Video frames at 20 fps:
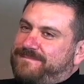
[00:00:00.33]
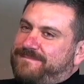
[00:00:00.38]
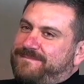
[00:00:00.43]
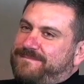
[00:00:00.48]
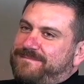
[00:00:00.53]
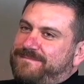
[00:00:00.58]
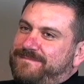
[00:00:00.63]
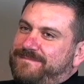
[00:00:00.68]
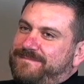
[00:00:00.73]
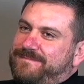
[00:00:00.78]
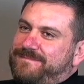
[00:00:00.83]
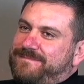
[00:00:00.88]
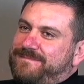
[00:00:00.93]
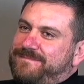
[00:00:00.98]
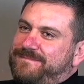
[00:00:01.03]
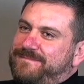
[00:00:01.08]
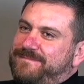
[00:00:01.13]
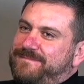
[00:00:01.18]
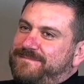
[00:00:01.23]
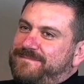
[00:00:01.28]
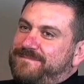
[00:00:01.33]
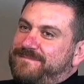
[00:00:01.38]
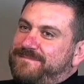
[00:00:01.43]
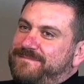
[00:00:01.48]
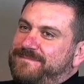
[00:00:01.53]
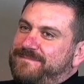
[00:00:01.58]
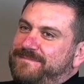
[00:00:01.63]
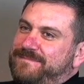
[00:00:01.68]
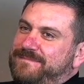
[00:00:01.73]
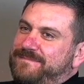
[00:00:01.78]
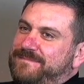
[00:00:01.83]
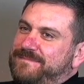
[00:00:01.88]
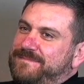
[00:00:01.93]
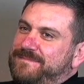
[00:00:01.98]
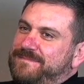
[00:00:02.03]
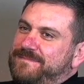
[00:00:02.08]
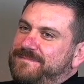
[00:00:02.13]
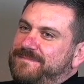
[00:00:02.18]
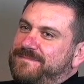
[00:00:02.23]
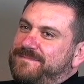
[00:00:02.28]

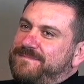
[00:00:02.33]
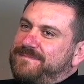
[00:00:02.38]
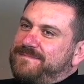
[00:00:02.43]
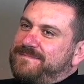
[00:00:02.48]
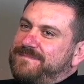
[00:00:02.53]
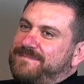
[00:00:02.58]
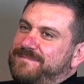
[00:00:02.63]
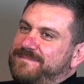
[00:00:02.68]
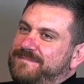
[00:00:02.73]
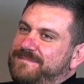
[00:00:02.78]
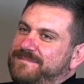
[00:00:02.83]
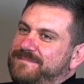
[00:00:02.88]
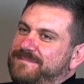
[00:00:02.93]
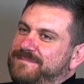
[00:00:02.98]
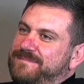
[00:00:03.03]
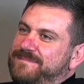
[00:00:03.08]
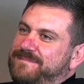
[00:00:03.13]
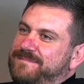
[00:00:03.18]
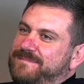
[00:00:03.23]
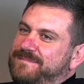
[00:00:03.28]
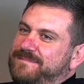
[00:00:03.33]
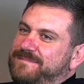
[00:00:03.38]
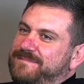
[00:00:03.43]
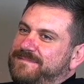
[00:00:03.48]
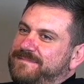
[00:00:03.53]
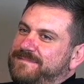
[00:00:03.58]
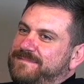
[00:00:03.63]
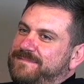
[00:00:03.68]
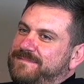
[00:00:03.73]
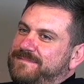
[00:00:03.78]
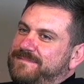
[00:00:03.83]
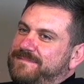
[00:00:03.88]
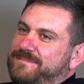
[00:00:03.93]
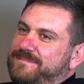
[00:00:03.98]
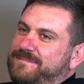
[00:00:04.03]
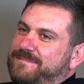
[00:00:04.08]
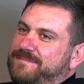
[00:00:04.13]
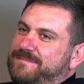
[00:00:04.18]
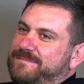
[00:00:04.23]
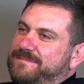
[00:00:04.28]

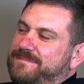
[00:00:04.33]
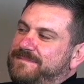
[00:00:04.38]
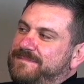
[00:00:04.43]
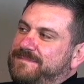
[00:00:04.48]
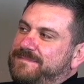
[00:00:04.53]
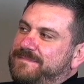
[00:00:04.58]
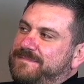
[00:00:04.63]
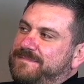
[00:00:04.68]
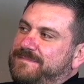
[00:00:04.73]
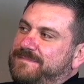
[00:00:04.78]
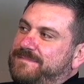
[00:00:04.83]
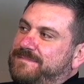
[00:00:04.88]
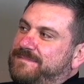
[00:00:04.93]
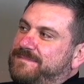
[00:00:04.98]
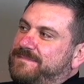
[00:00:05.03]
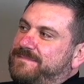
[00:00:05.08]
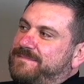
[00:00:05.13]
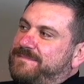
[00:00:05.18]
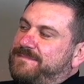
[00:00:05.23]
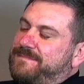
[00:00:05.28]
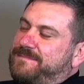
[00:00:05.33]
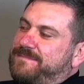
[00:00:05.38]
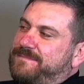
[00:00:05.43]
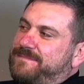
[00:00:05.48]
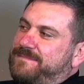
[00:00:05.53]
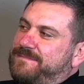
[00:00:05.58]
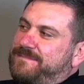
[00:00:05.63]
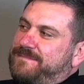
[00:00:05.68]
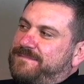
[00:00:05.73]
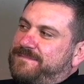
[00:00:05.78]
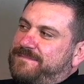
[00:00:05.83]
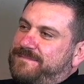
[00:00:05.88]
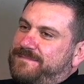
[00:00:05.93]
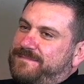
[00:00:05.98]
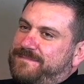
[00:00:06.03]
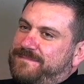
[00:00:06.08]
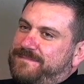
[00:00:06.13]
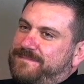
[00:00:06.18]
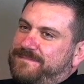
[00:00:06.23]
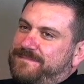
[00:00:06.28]

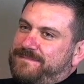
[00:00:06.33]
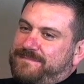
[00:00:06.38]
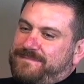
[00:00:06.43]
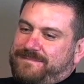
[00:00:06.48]
No words are spoken by the person on screen.